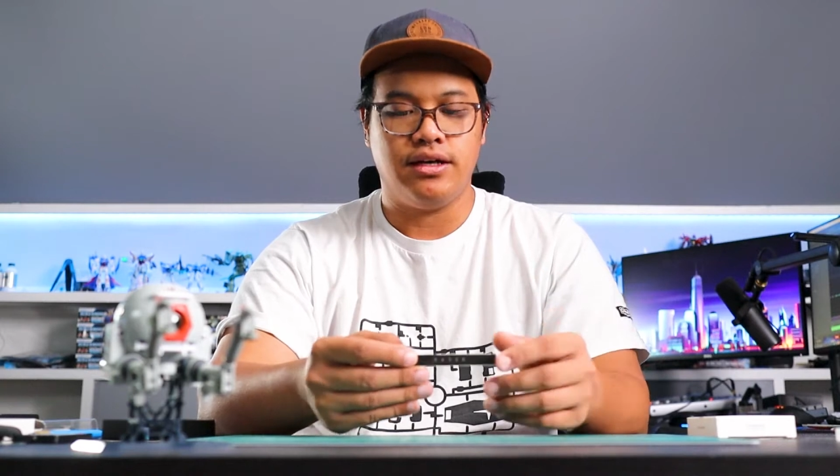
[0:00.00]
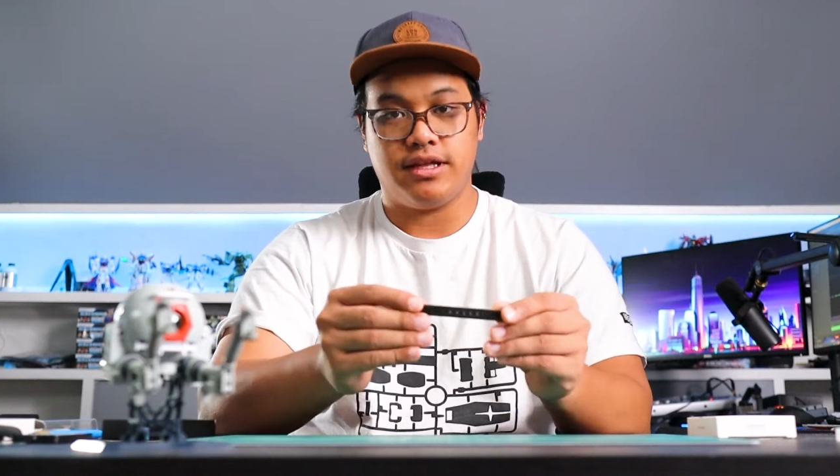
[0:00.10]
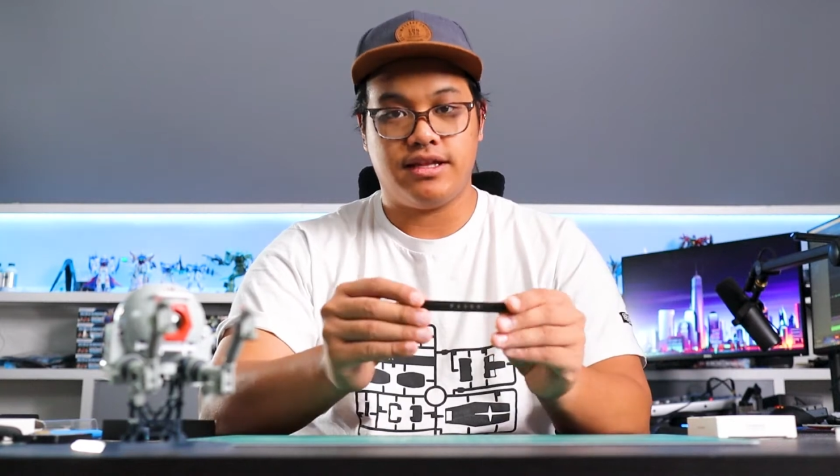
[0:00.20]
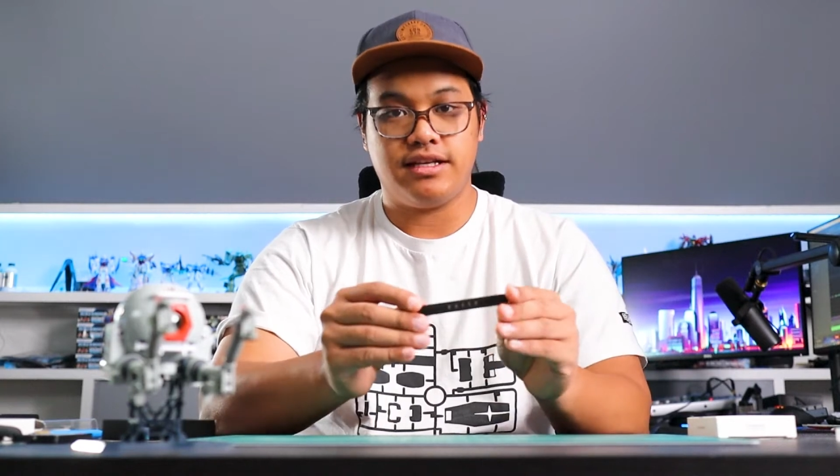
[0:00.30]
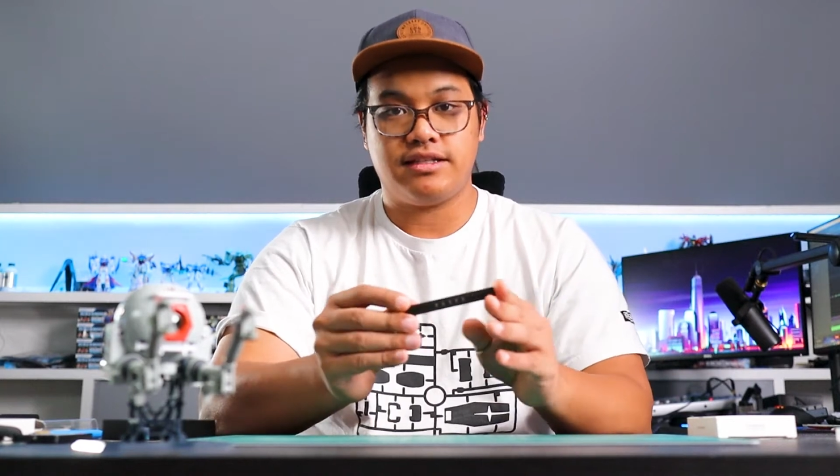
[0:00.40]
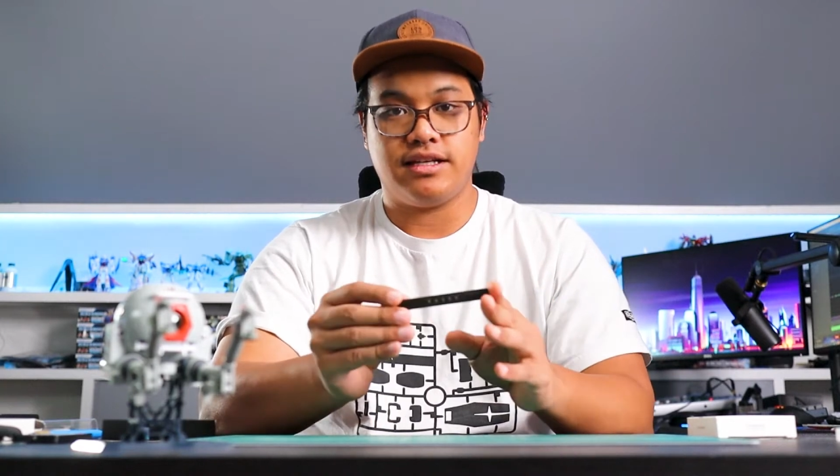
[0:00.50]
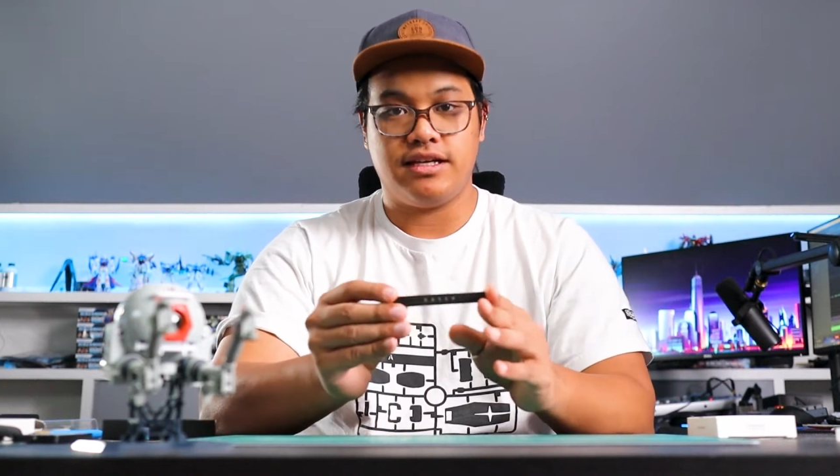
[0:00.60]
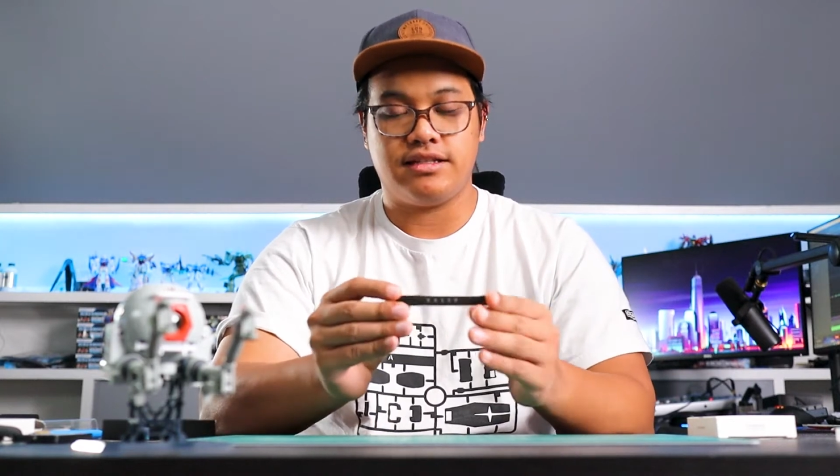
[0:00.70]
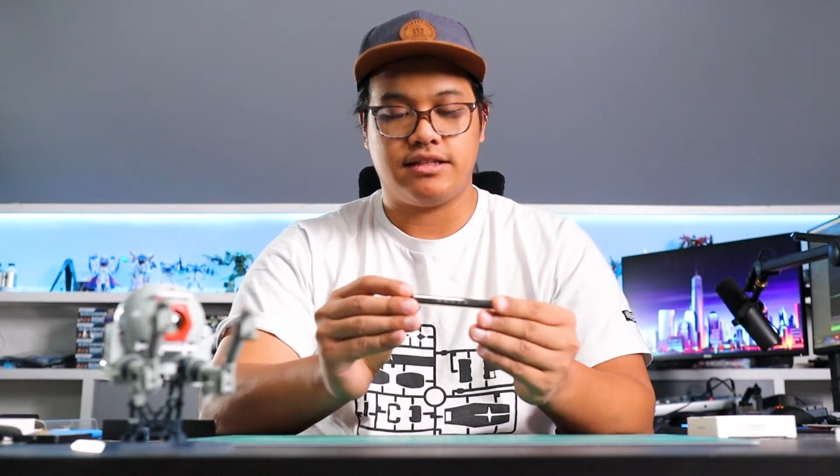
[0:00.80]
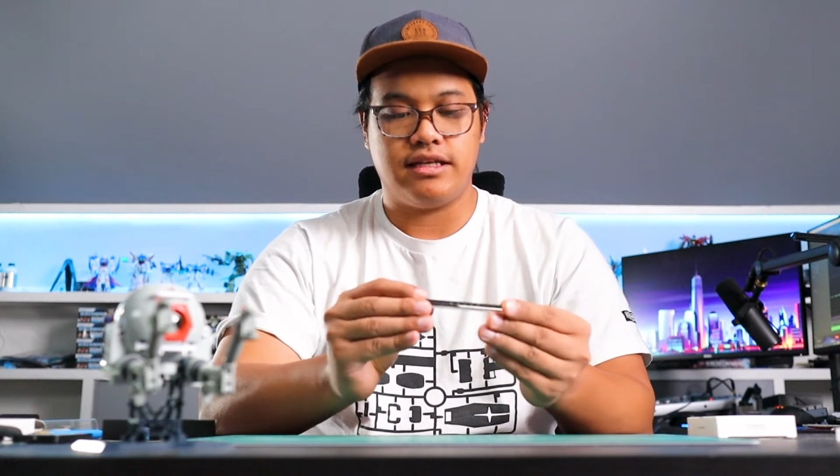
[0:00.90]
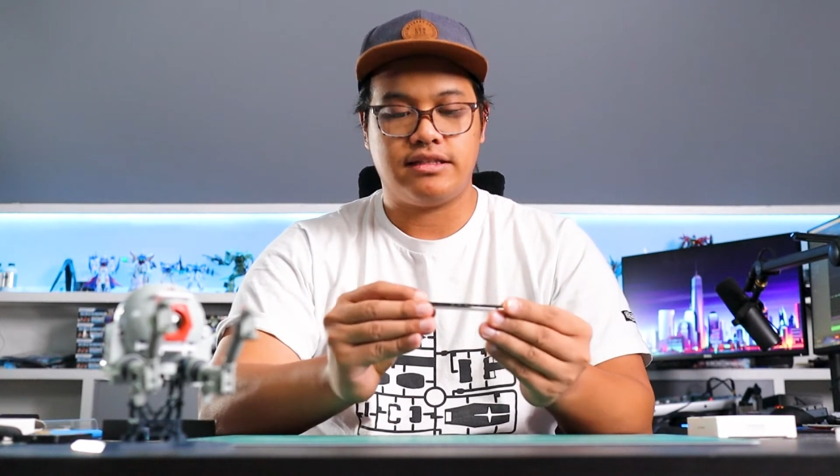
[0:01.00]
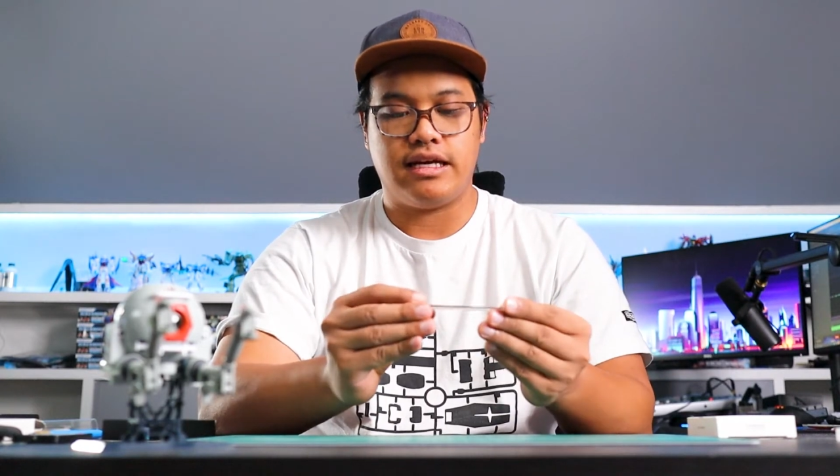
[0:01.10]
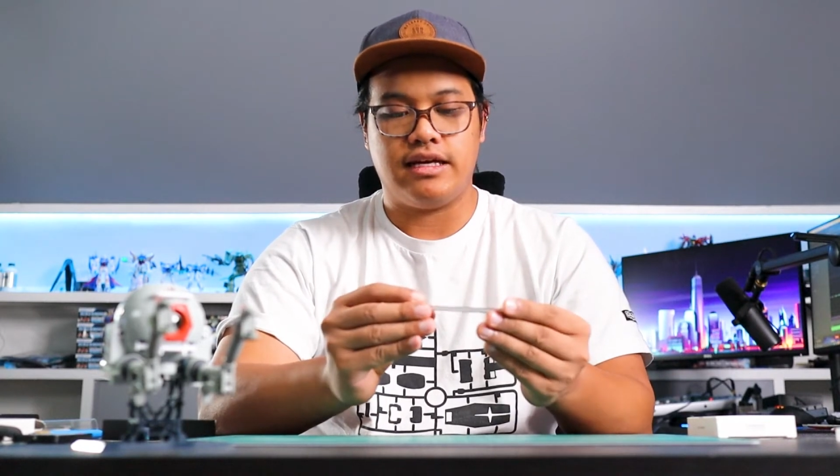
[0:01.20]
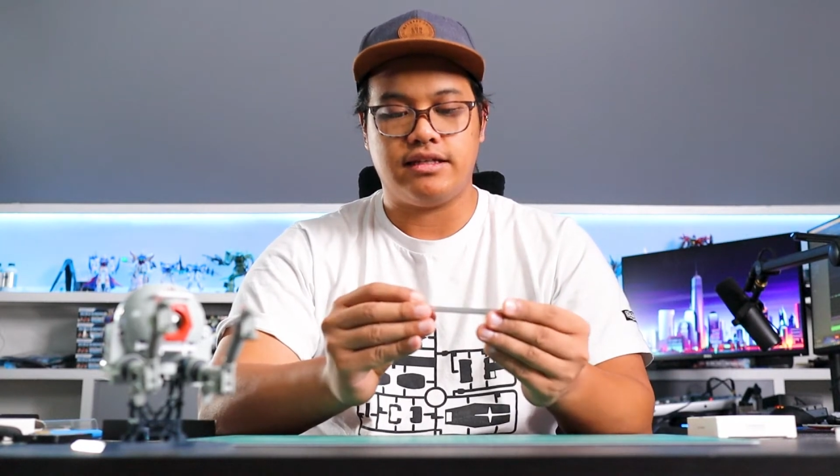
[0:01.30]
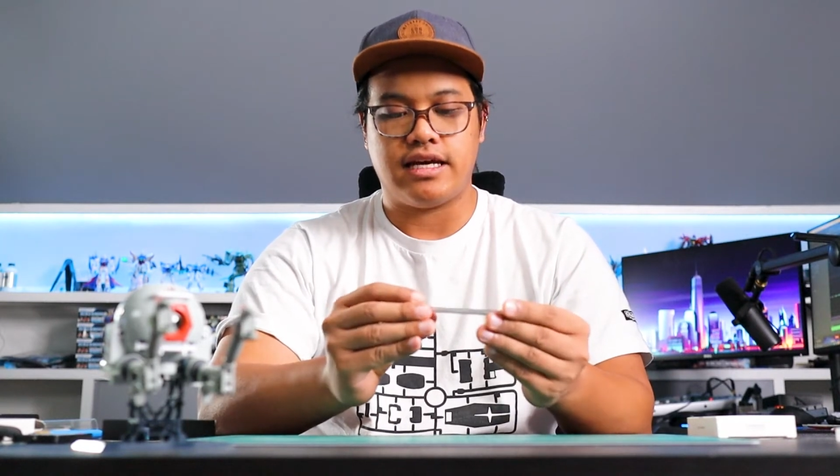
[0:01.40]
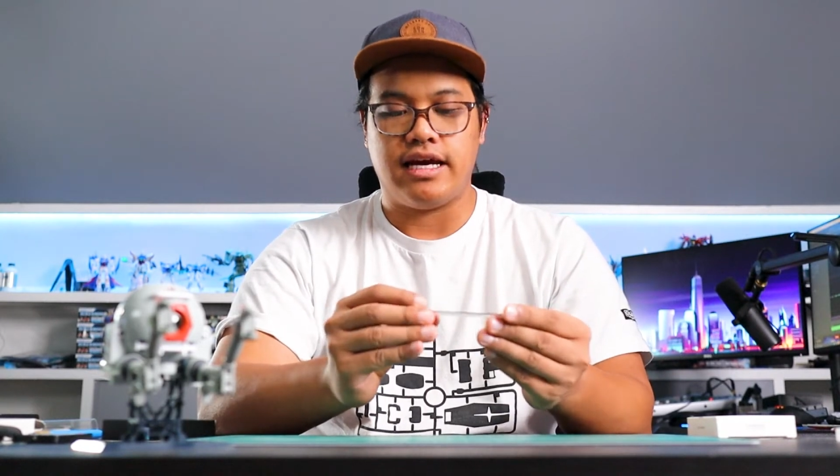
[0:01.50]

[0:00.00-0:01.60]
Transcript: What this is